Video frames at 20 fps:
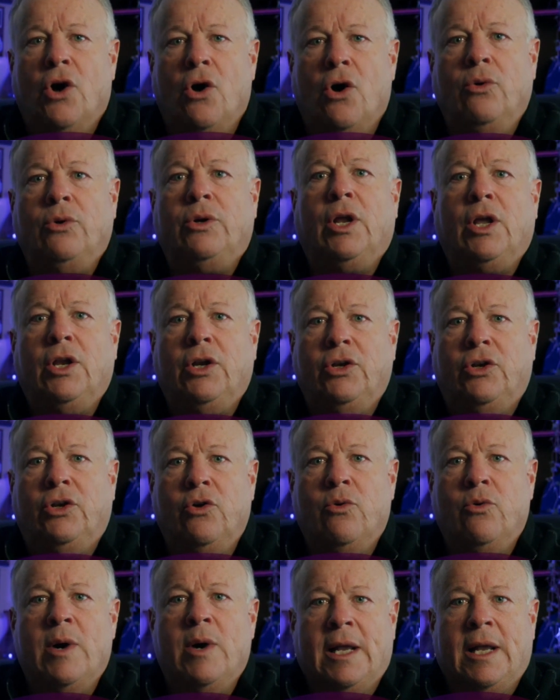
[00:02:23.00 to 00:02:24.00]
don't
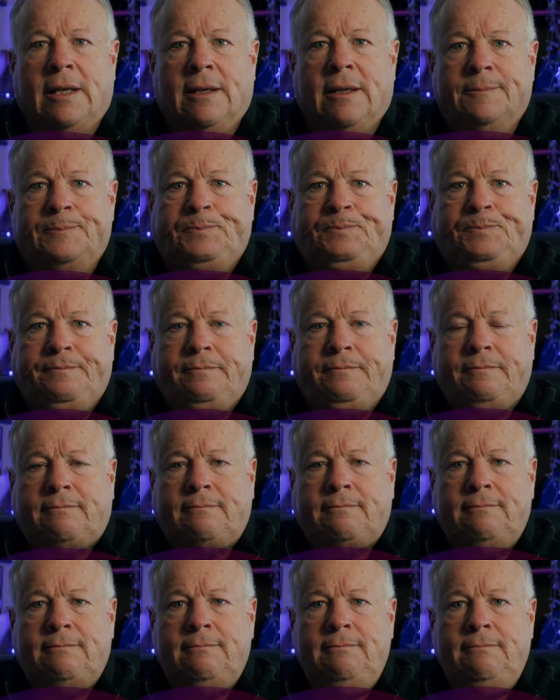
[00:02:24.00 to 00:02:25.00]
do it.
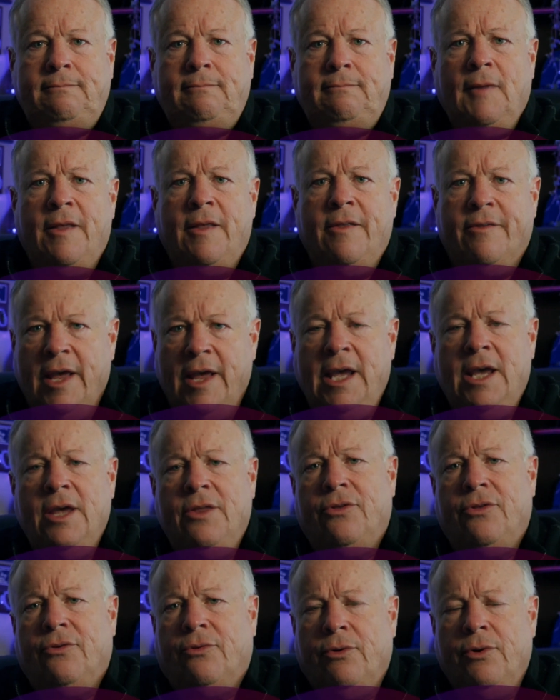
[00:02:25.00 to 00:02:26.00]
Think
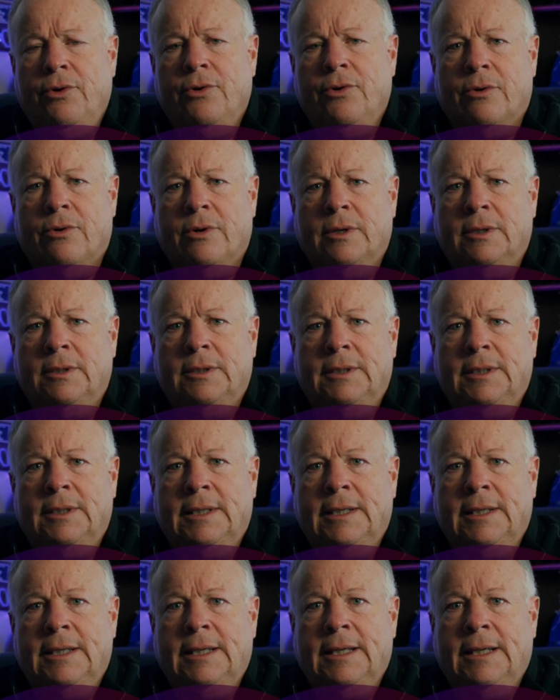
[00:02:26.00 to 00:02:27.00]
it through.
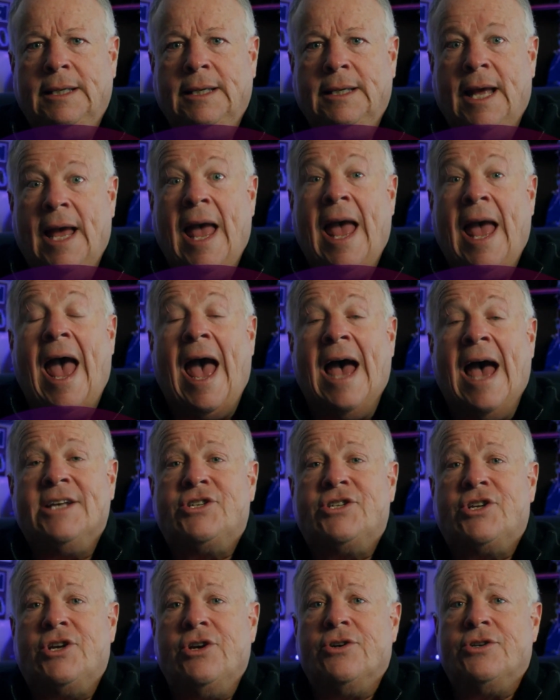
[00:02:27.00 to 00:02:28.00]

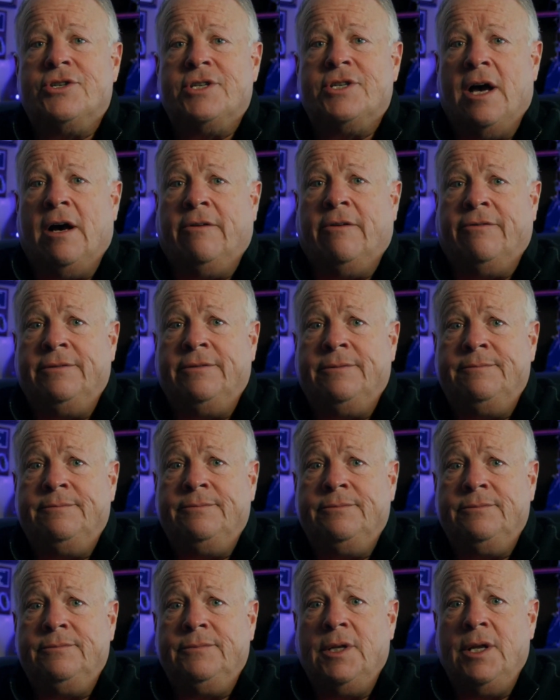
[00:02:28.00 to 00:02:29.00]
Ask yourself,
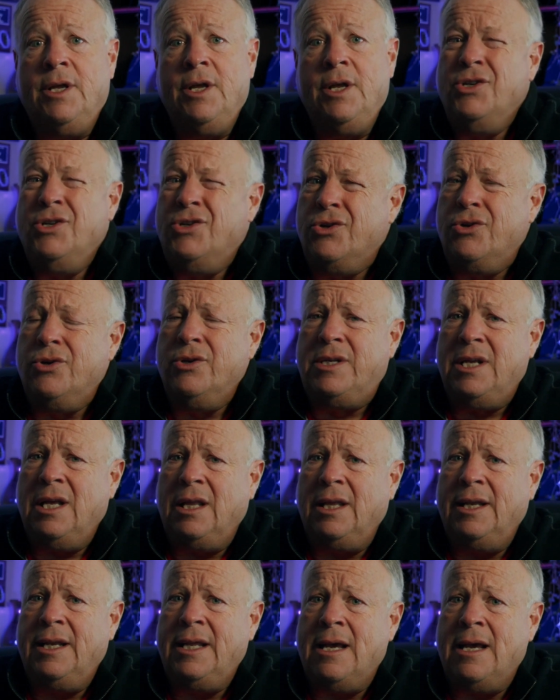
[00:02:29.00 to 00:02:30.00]
do
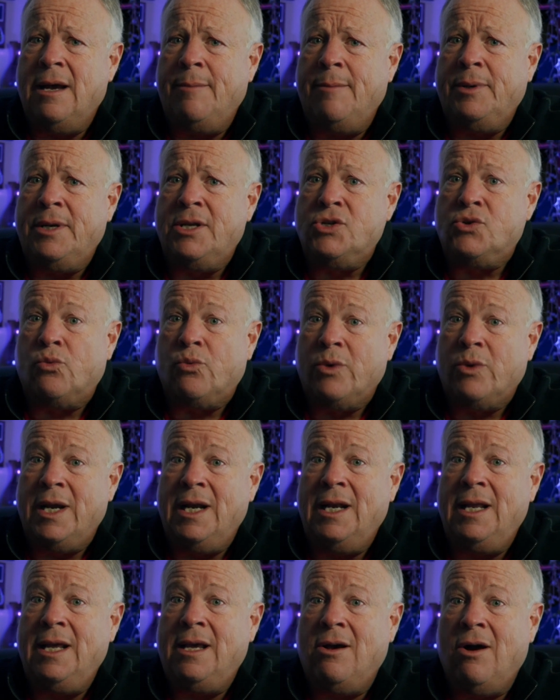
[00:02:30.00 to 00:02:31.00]
utility companies
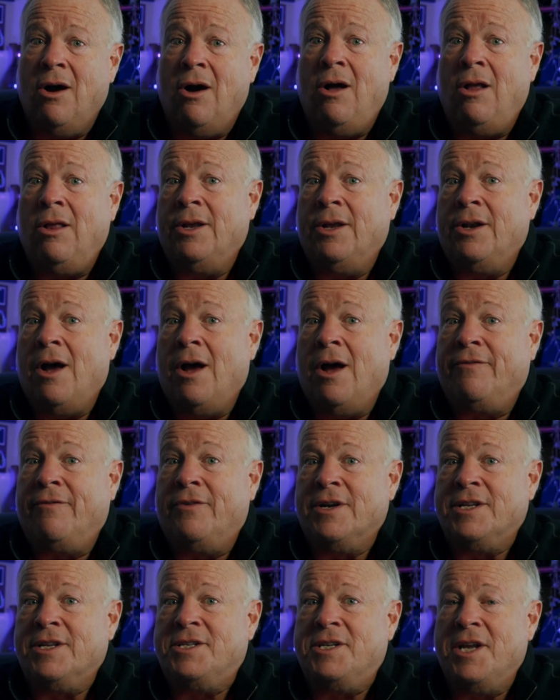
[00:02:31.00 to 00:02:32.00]
really call and
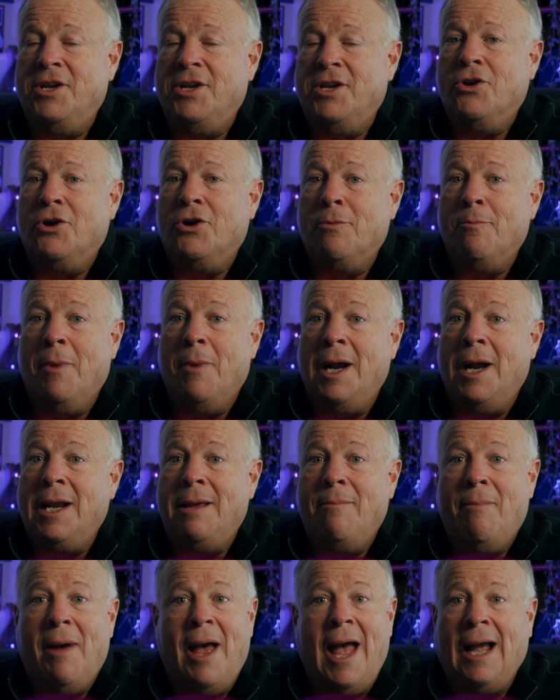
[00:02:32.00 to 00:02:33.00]
offer to send your
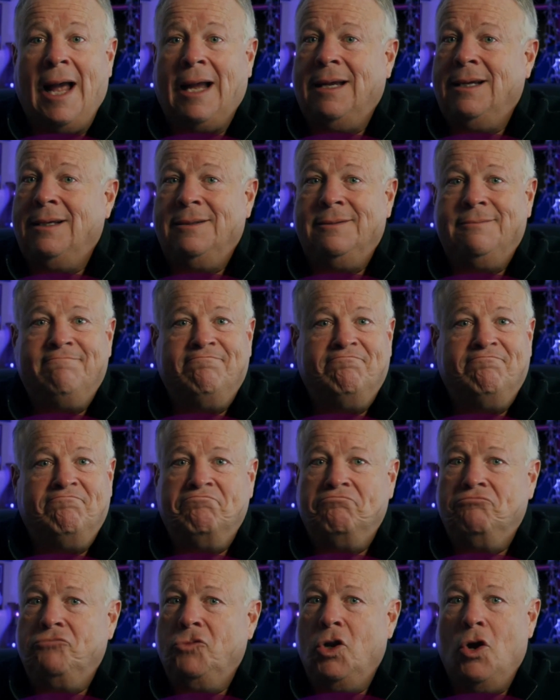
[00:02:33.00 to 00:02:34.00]
money back?
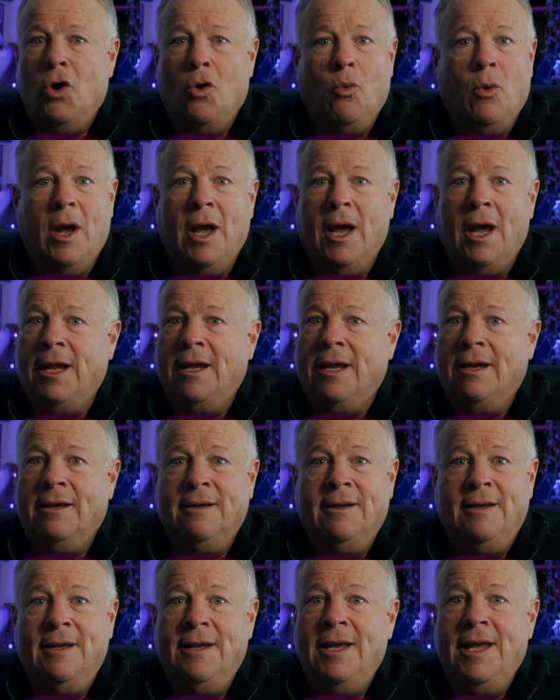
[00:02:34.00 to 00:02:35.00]
No way.
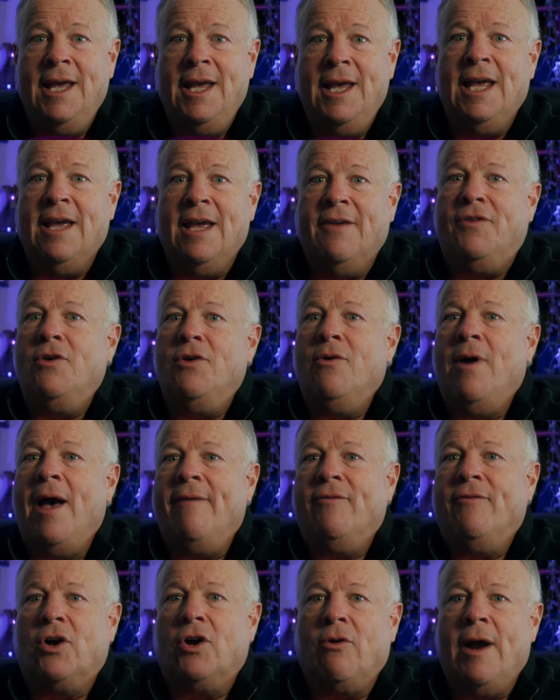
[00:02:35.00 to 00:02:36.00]
If you
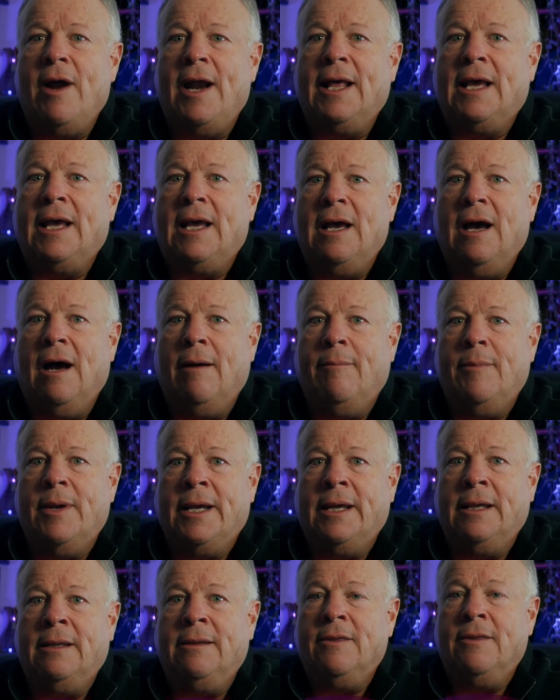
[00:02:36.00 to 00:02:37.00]
have a credit
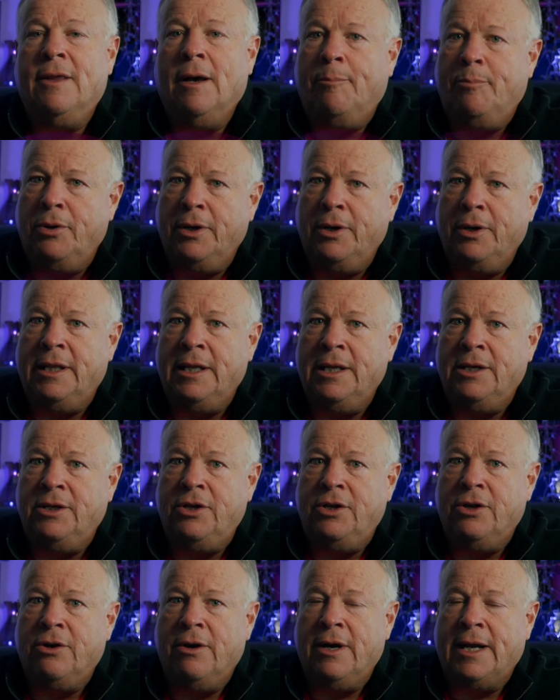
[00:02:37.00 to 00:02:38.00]
coming, they'll put it
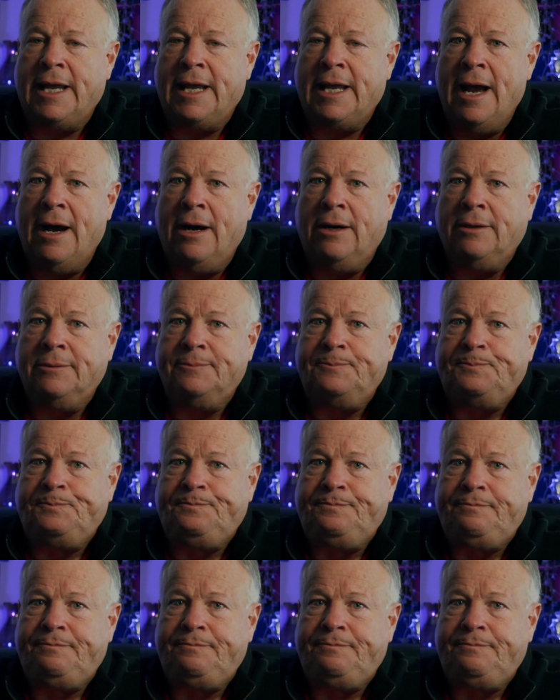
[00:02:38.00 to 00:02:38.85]
into your account.